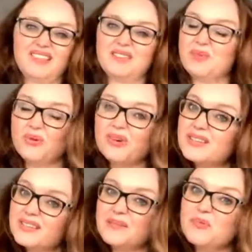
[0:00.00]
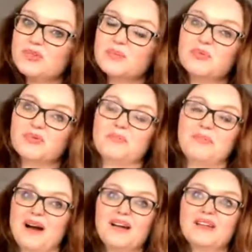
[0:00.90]
be honest, the most important
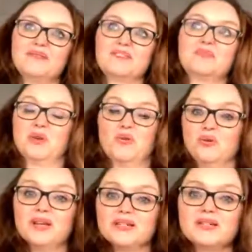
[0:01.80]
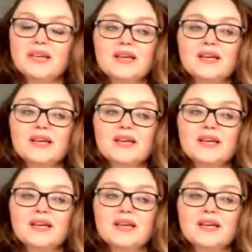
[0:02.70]
part, to be honest.